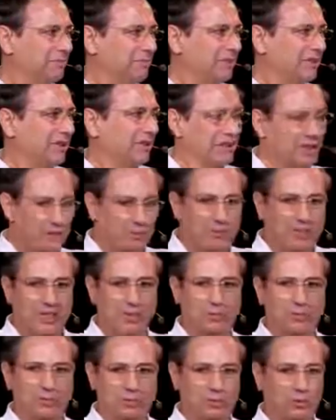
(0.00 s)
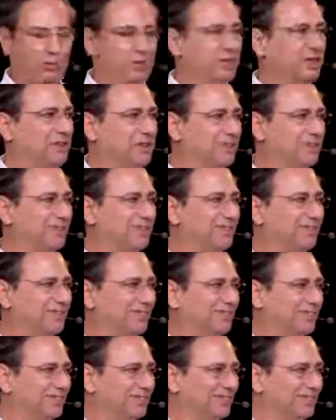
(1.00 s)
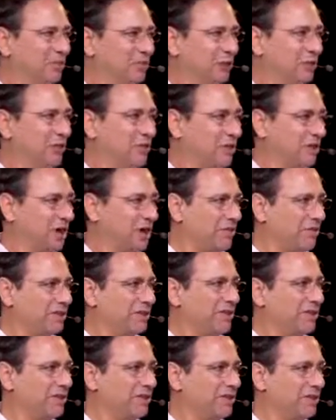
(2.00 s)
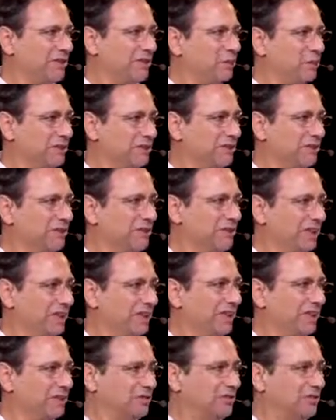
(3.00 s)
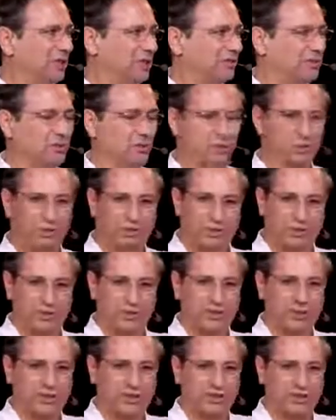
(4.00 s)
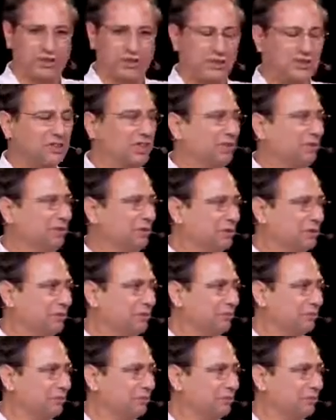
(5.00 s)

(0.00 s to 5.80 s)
they'll be able to beat all the others that would try to reduce the effort.